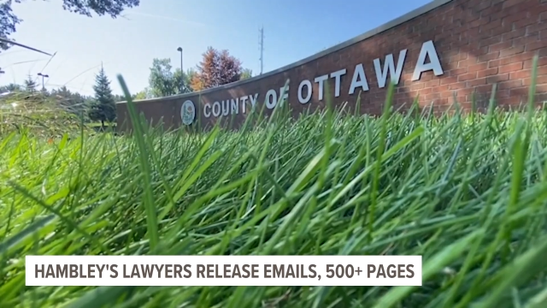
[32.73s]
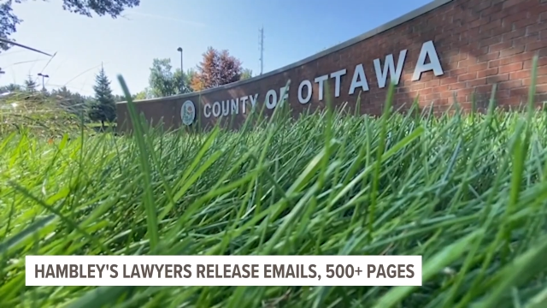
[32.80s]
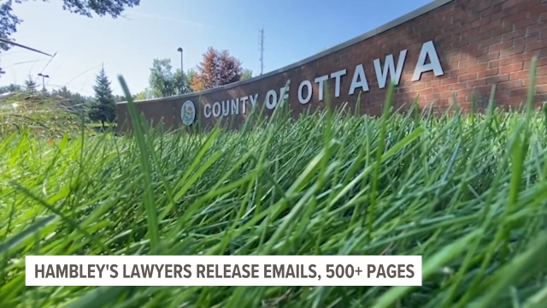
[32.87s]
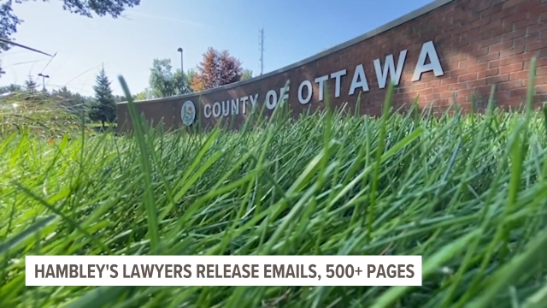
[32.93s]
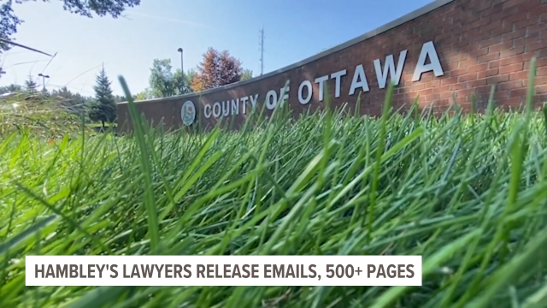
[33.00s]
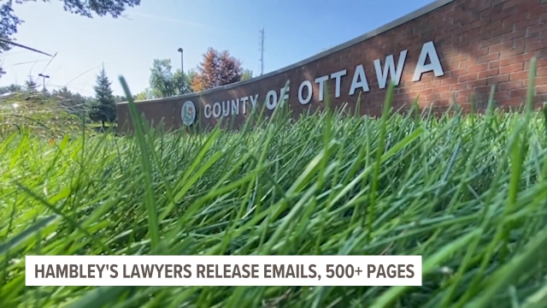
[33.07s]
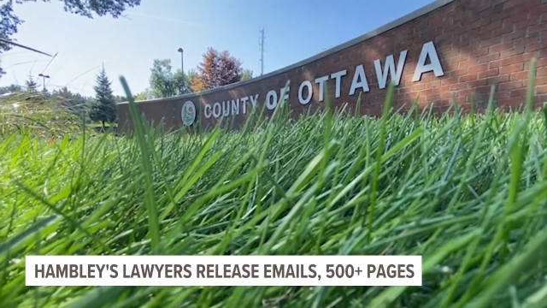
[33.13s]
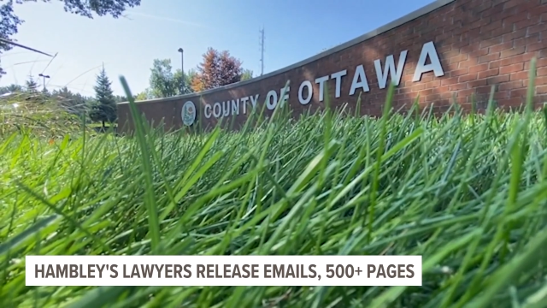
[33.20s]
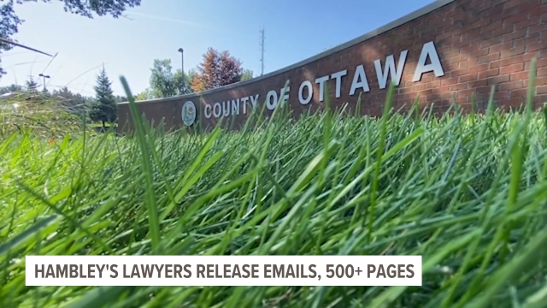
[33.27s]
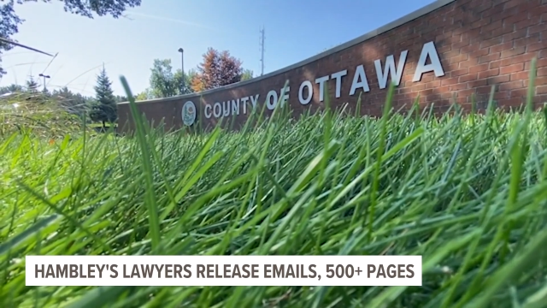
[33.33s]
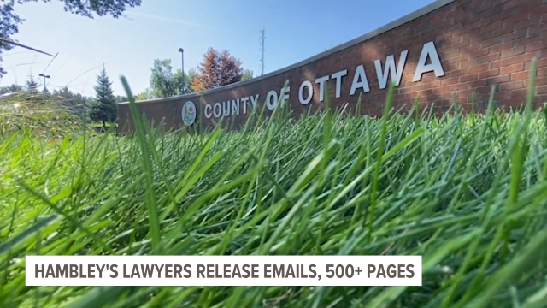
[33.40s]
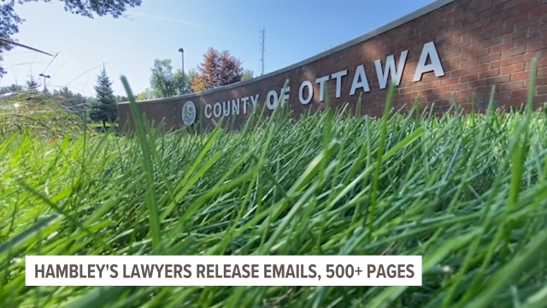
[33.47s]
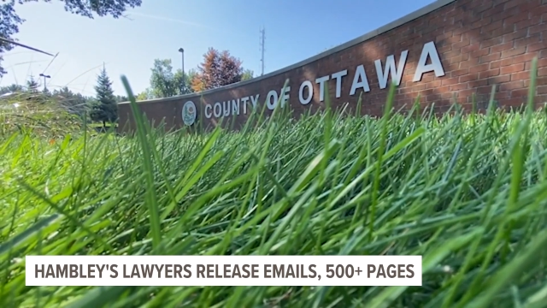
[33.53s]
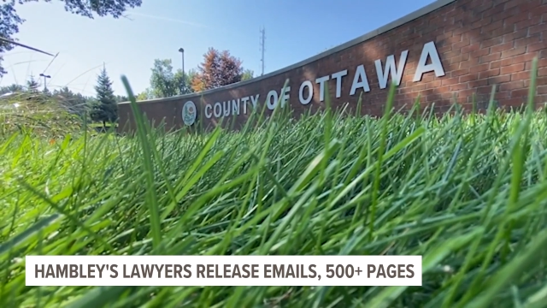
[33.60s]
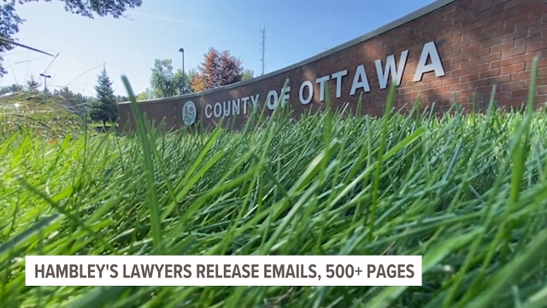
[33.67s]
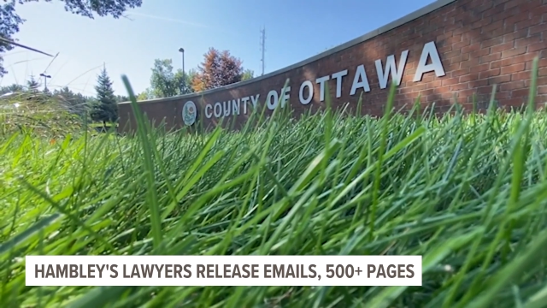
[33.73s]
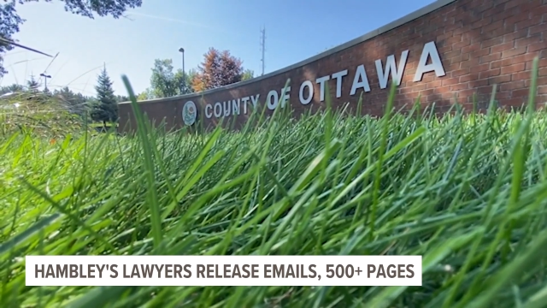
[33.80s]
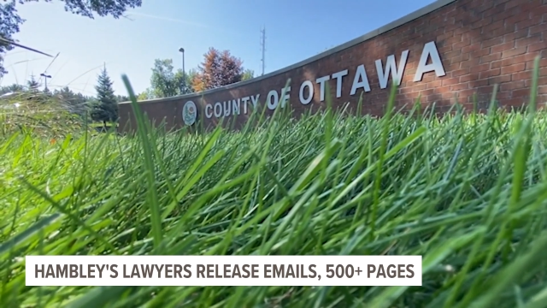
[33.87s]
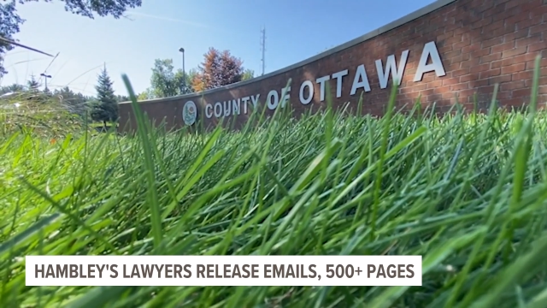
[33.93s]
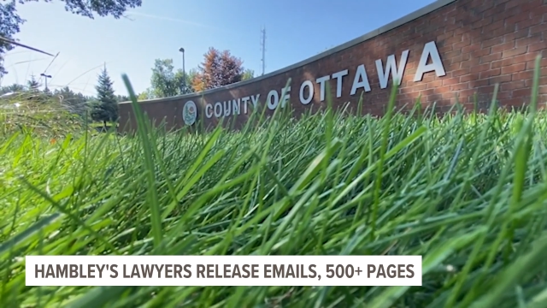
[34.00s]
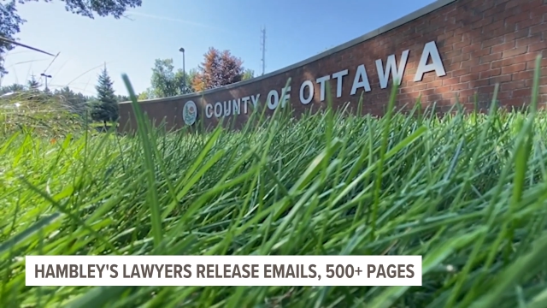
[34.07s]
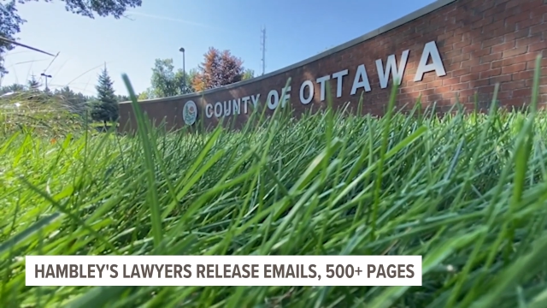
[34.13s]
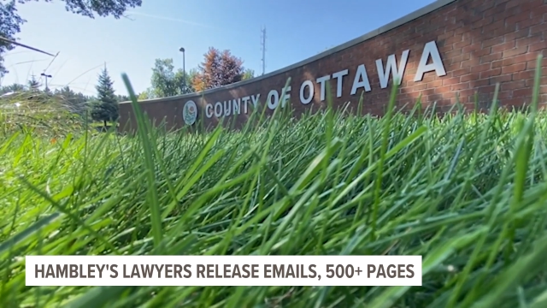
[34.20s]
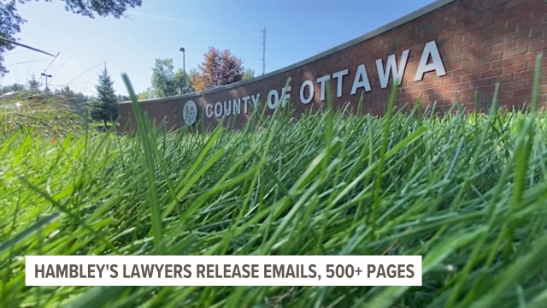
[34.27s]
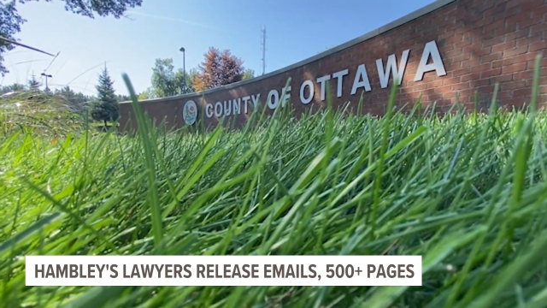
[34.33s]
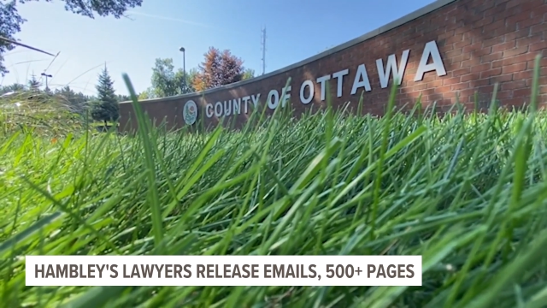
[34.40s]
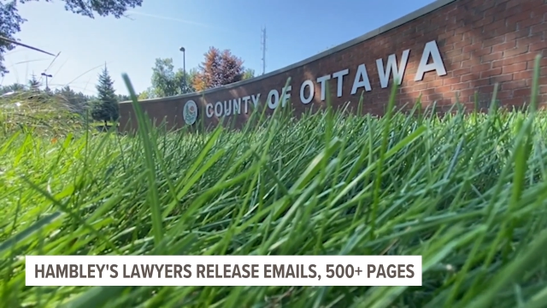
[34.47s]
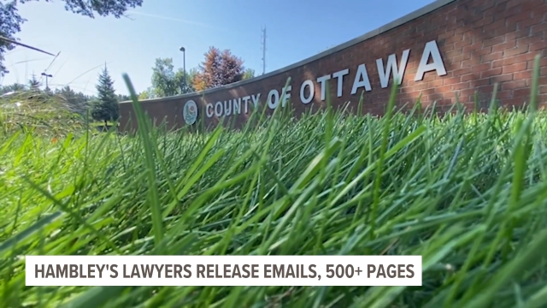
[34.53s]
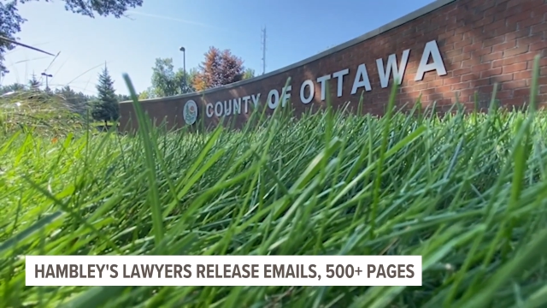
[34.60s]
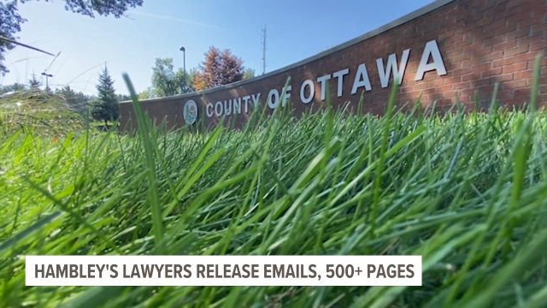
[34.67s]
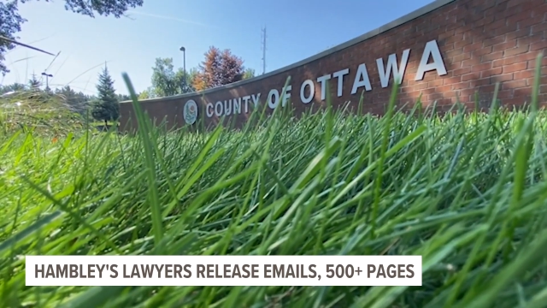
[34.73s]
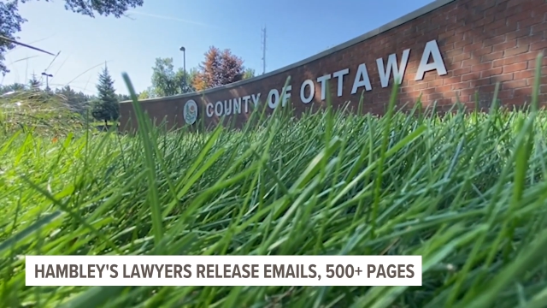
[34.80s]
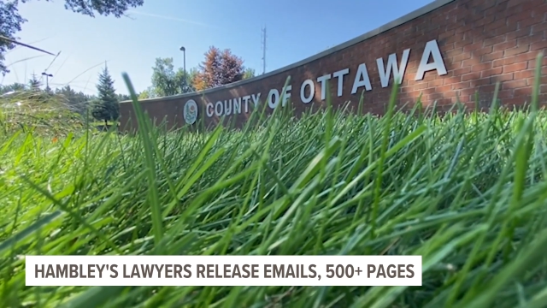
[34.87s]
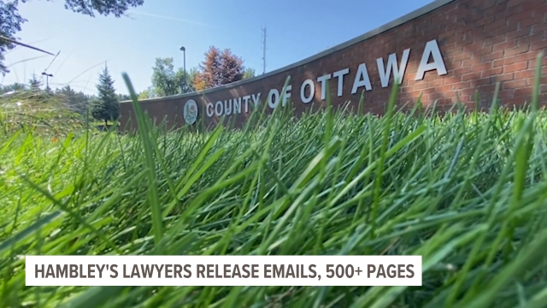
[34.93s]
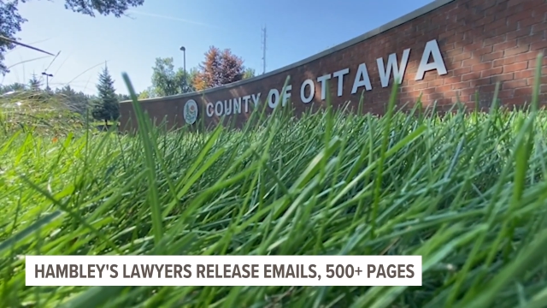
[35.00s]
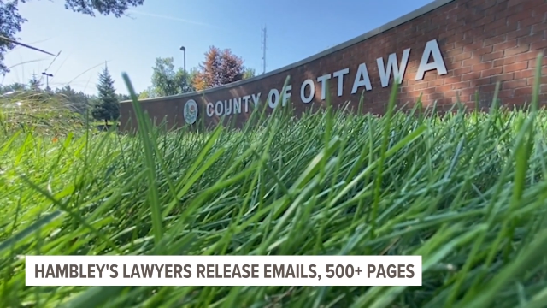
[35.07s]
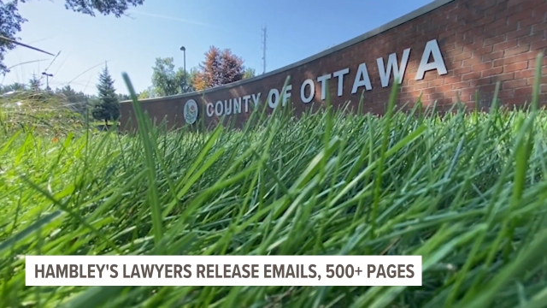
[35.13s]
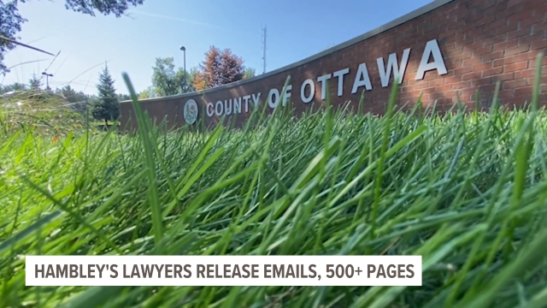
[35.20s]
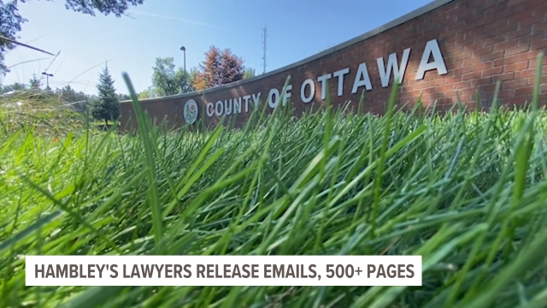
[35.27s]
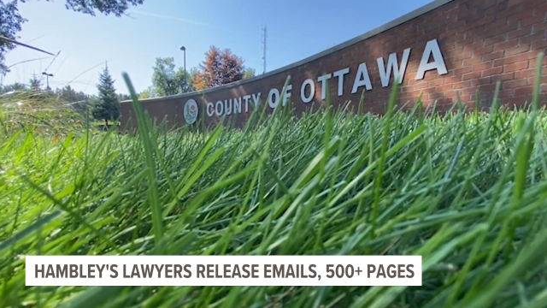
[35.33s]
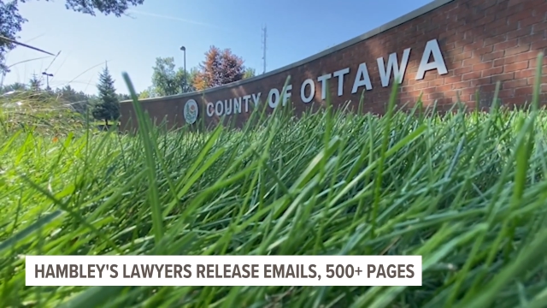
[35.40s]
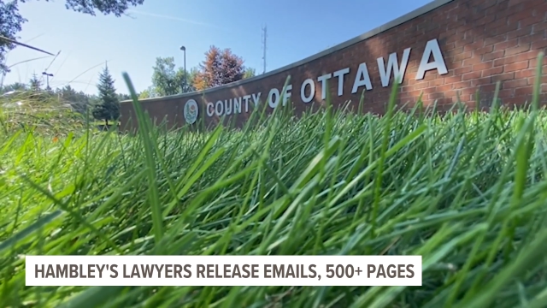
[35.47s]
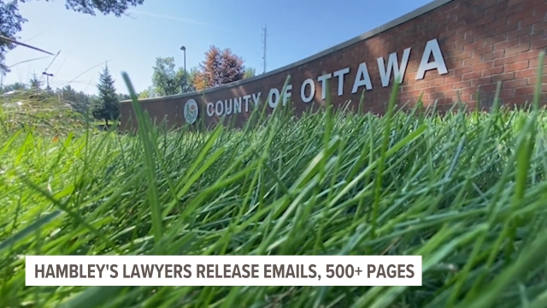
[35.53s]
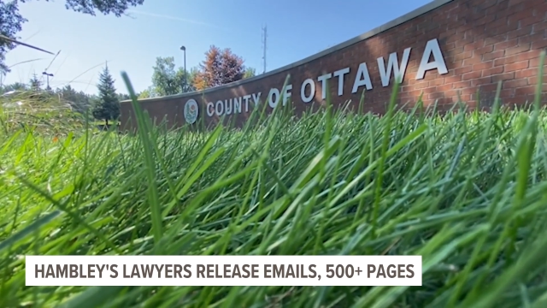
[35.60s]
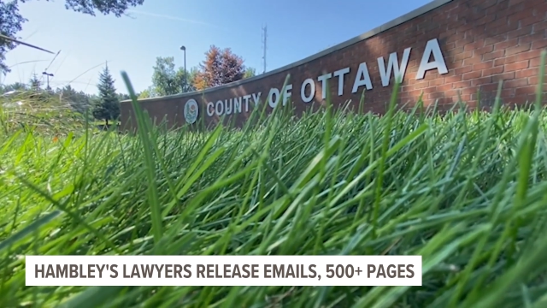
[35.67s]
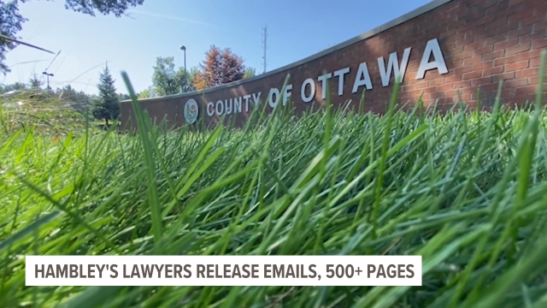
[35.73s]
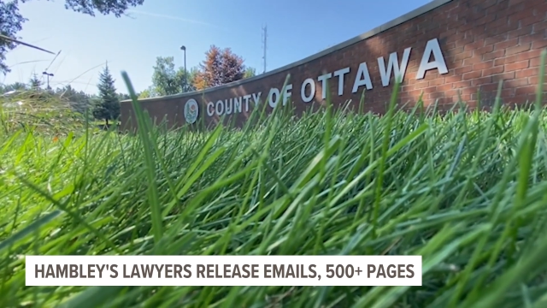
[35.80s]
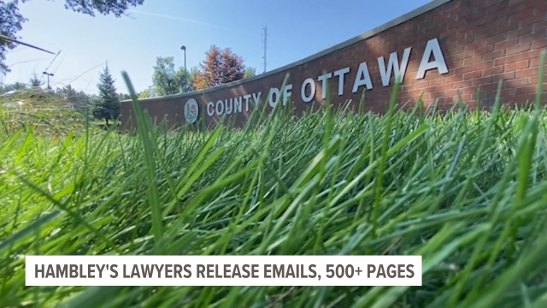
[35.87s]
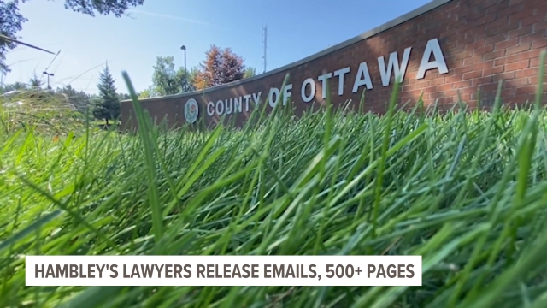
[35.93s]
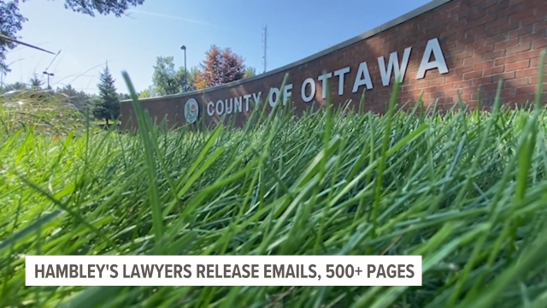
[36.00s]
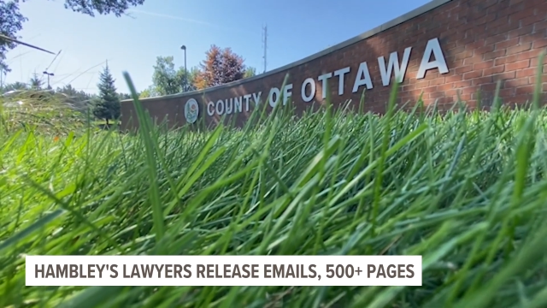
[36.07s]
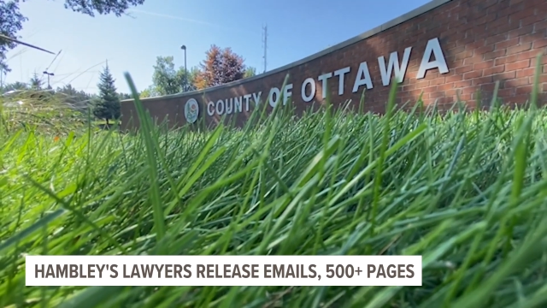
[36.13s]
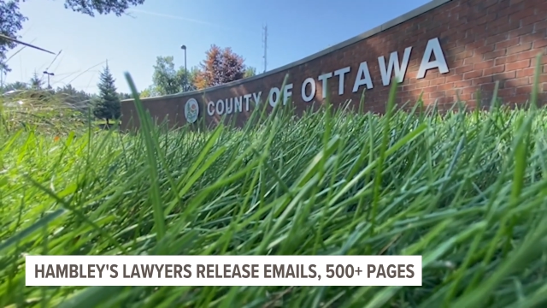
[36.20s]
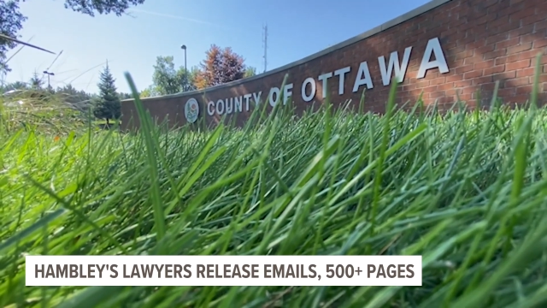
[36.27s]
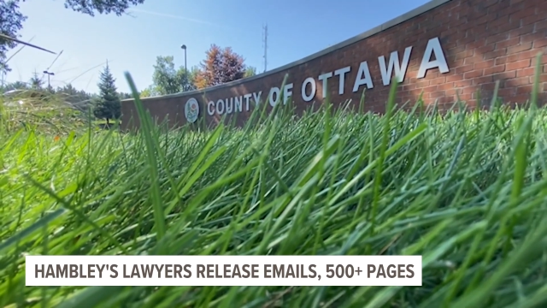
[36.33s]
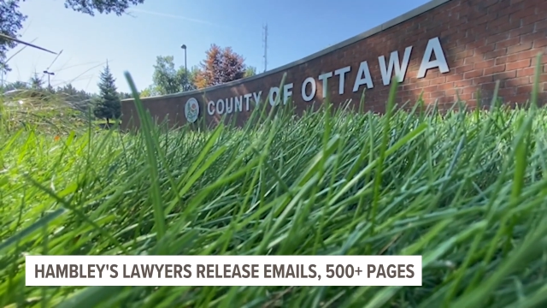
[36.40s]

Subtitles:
(no speaker visible)